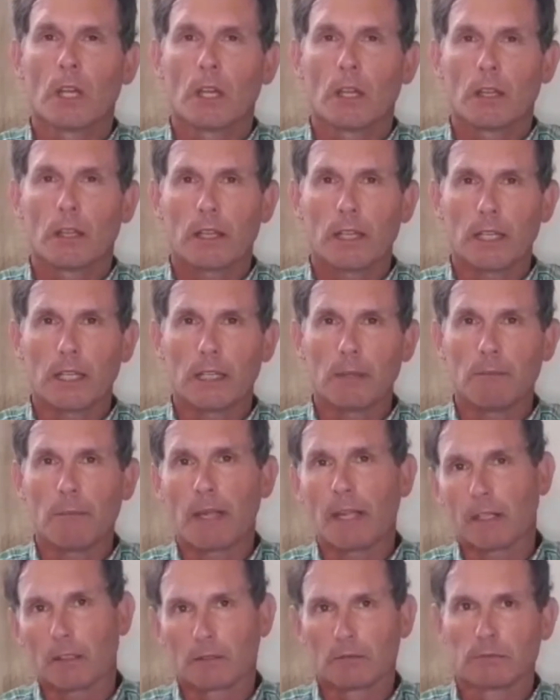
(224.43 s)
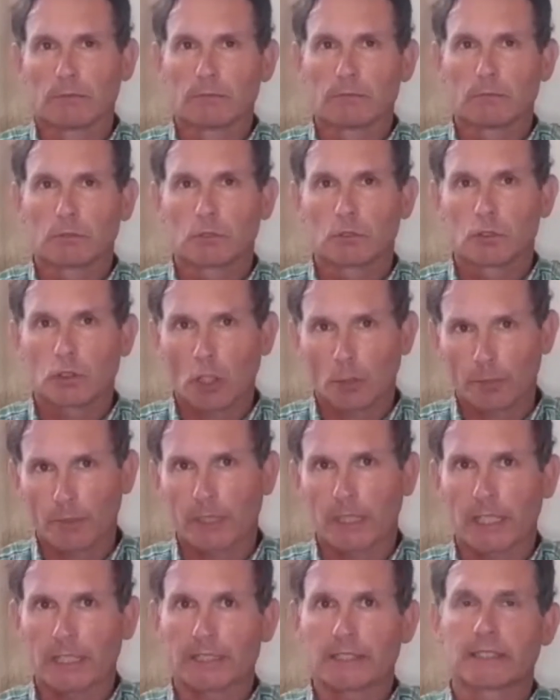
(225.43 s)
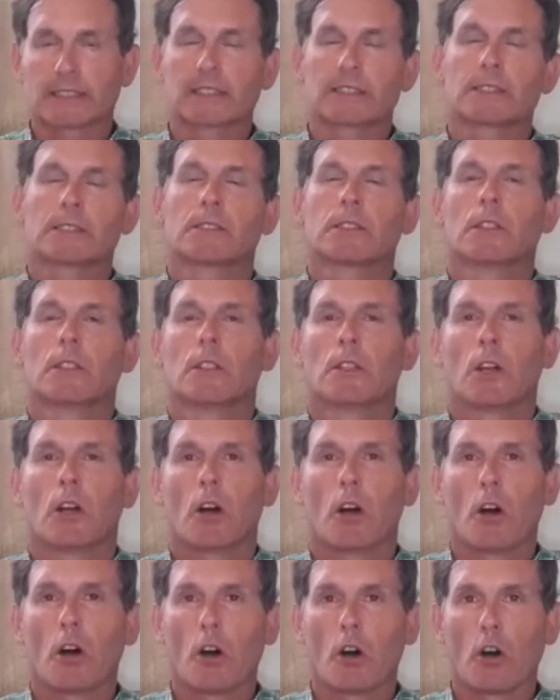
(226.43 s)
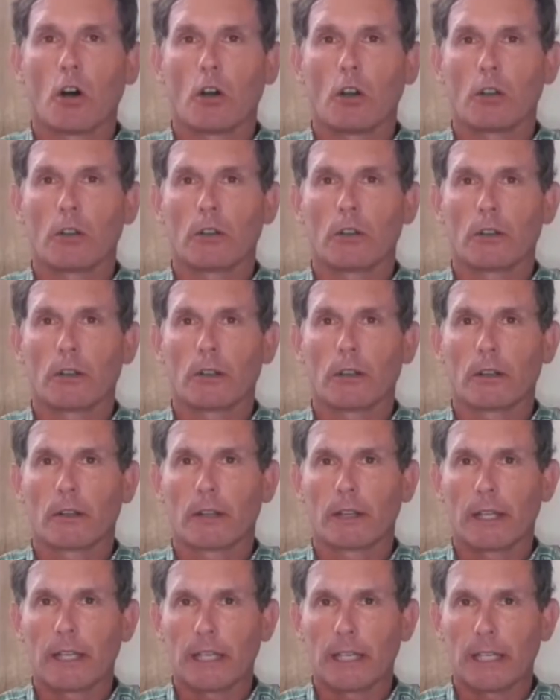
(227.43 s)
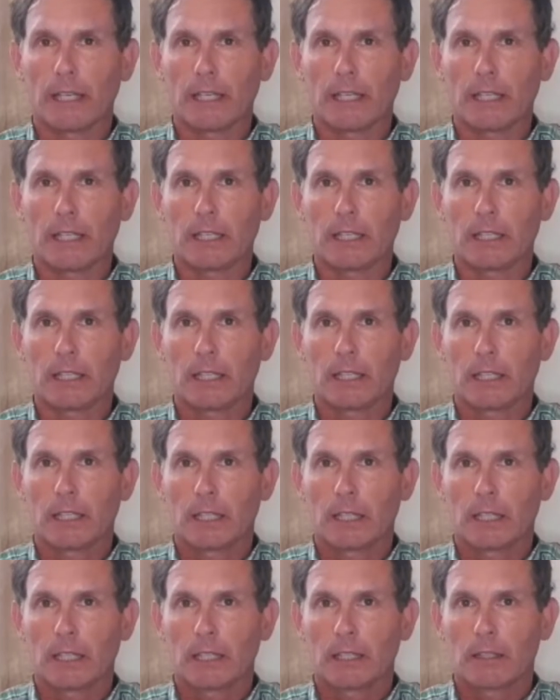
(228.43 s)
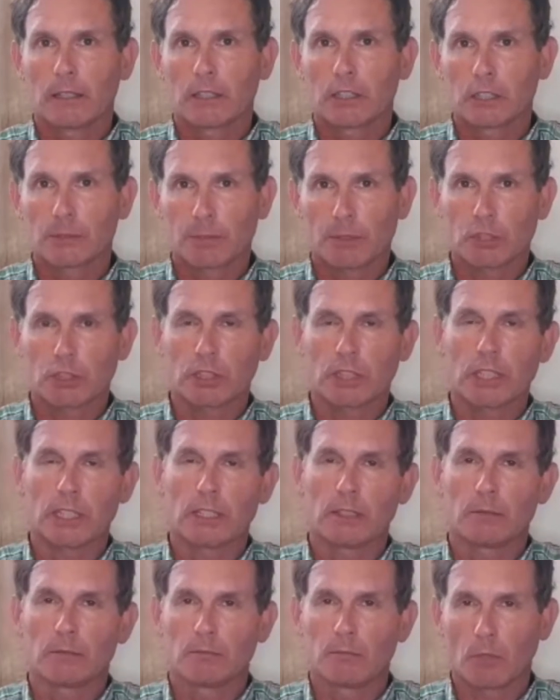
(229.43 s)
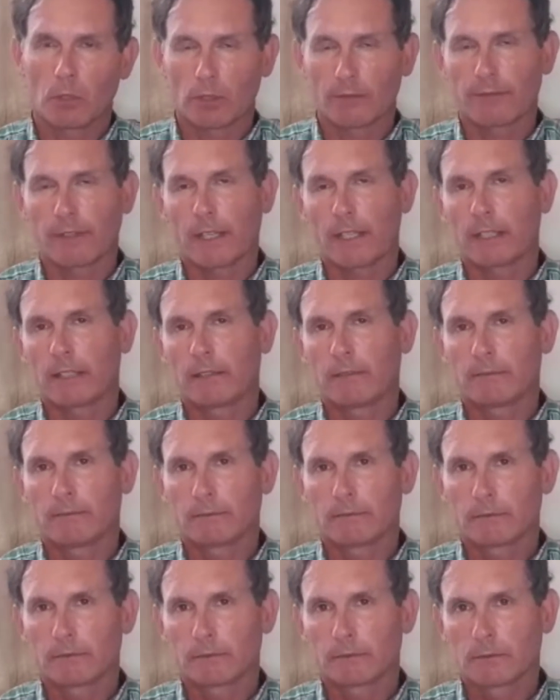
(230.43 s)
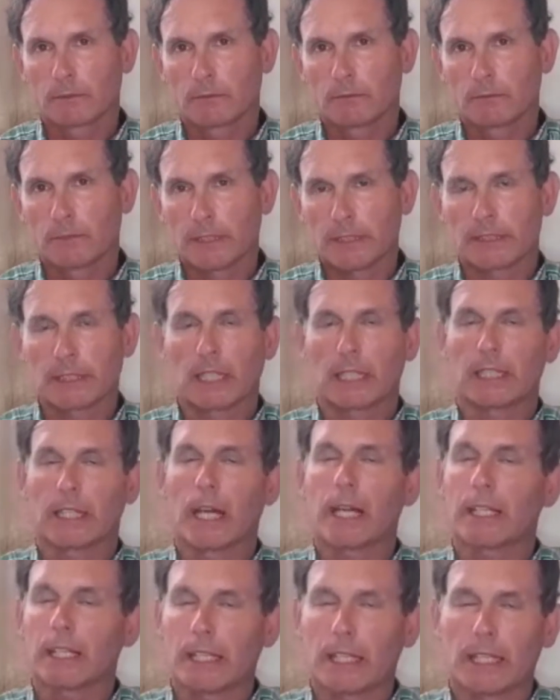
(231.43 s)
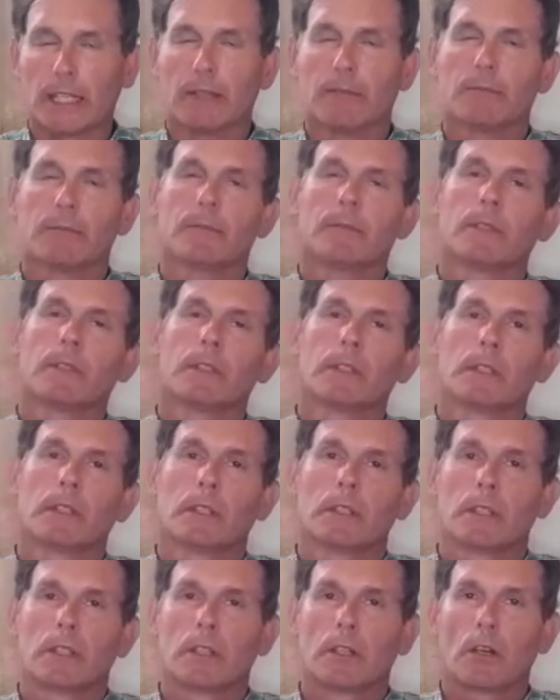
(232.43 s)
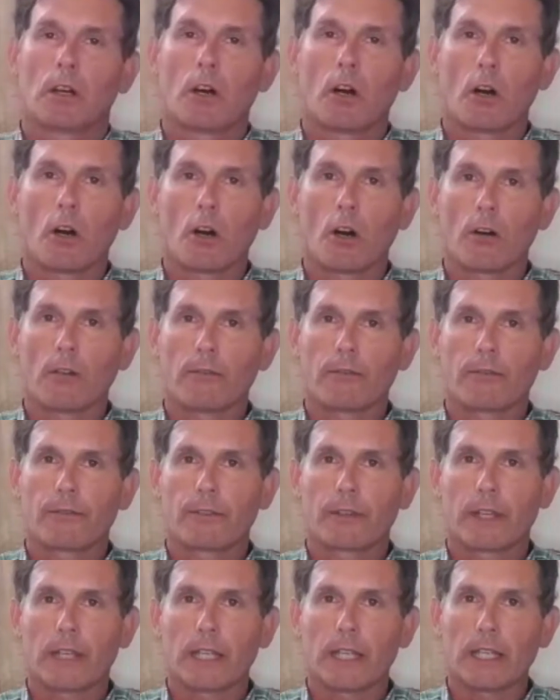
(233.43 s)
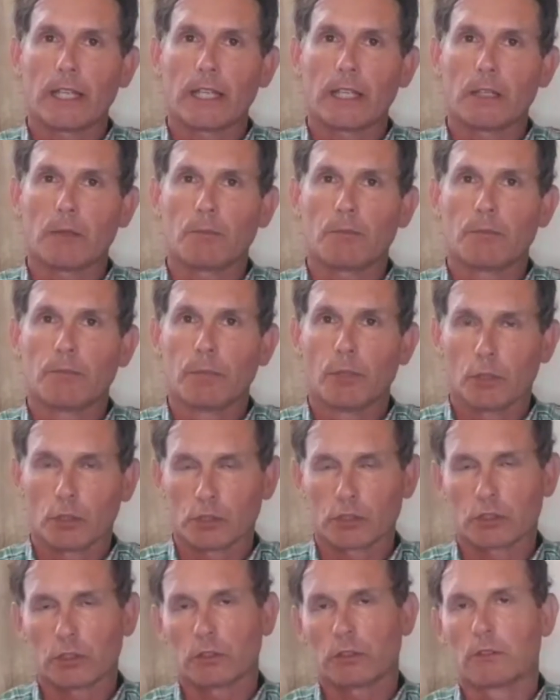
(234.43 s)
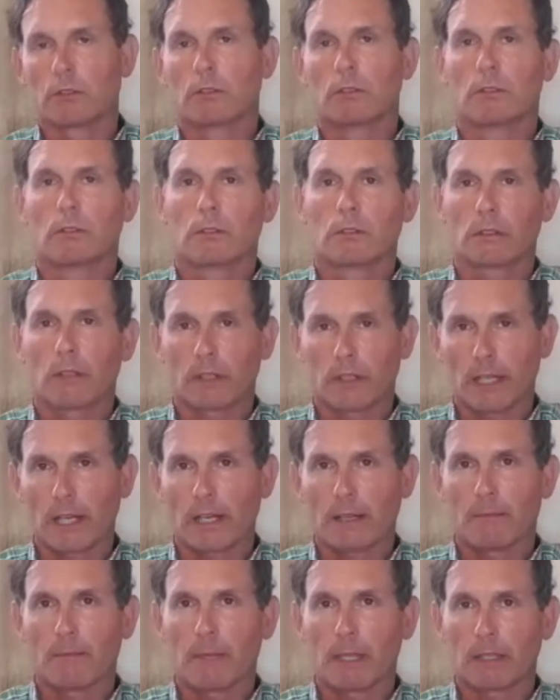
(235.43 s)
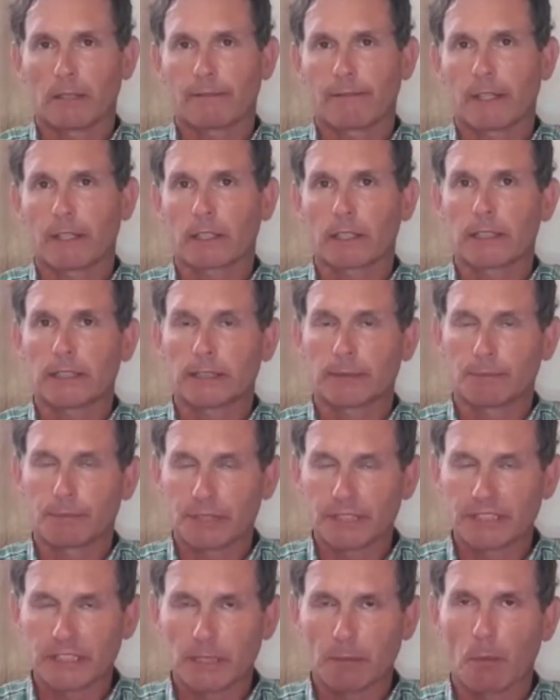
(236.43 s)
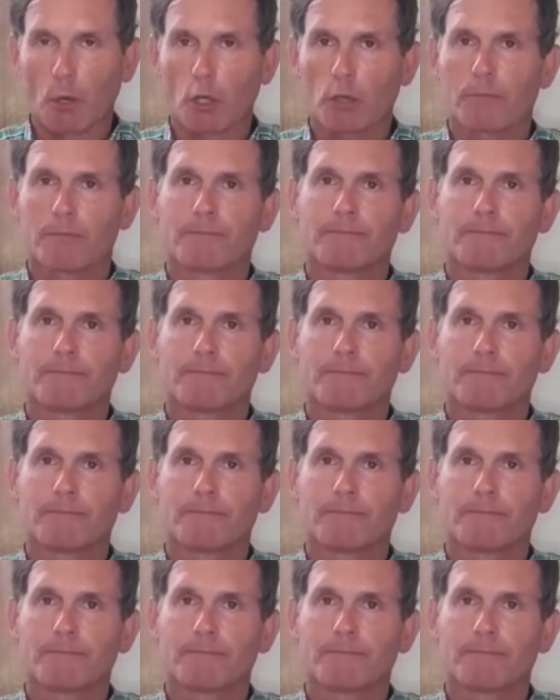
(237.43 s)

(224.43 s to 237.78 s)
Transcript: The male copulates on the specially modified designed headgear of the person that male falcon is imprinted upon,